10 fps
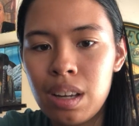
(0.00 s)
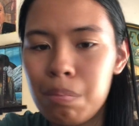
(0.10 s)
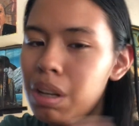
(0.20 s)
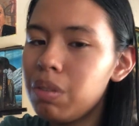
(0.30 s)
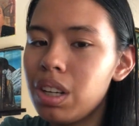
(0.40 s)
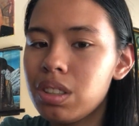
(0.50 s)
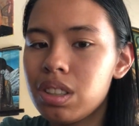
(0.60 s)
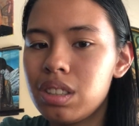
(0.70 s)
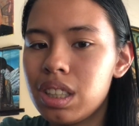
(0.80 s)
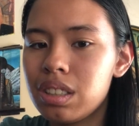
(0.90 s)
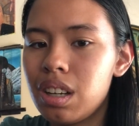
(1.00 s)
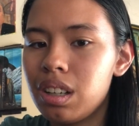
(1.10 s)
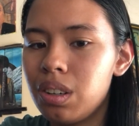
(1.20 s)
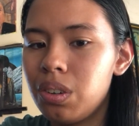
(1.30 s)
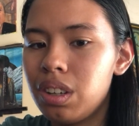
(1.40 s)
make videos on TikTok,
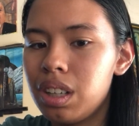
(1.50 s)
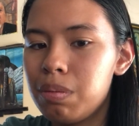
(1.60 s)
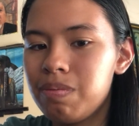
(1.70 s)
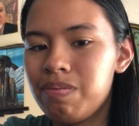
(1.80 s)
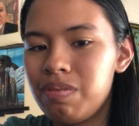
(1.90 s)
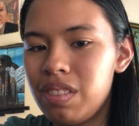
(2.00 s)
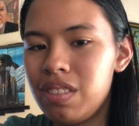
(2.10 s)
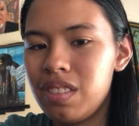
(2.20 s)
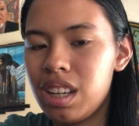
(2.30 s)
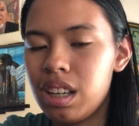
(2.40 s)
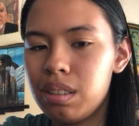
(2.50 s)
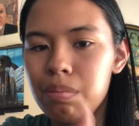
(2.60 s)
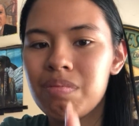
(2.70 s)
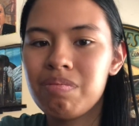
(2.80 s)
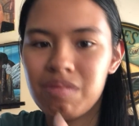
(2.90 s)
or
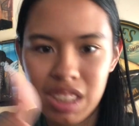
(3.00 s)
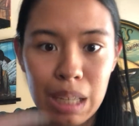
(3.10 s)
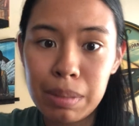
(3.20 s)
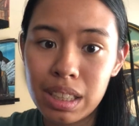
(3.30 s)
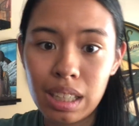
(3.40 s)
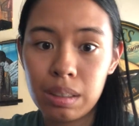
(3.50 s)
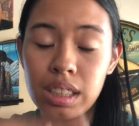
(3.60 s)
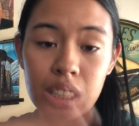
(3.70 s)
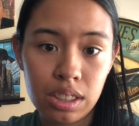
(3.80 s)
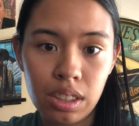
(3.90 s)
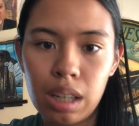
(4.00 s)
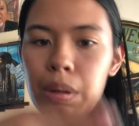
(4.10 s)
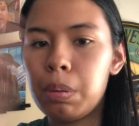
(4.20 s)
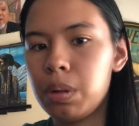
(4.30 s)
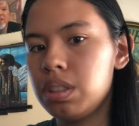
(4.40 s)
same as things Instagram,
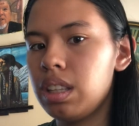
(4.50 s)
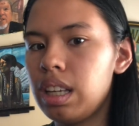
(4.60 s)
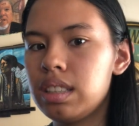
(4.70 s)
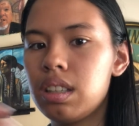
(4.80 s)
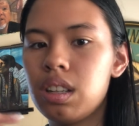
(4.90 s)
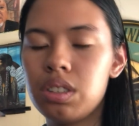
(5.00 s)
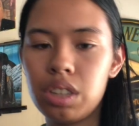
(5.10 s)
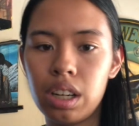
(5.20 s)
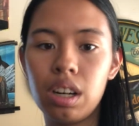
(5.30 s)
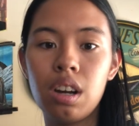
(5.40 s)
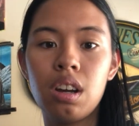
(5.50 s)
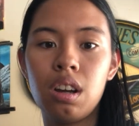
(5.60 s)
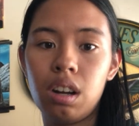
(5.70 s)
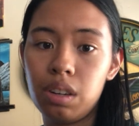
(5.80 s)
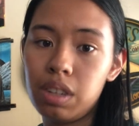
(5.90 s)
I post things on share
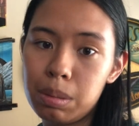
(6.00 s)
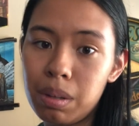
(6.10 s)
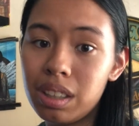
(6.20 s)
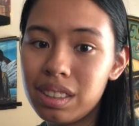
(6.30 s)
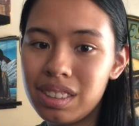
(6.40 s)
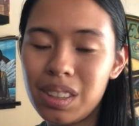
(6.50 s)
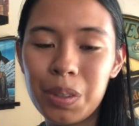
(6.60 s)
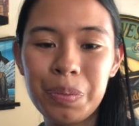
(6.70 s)
on Facebook. So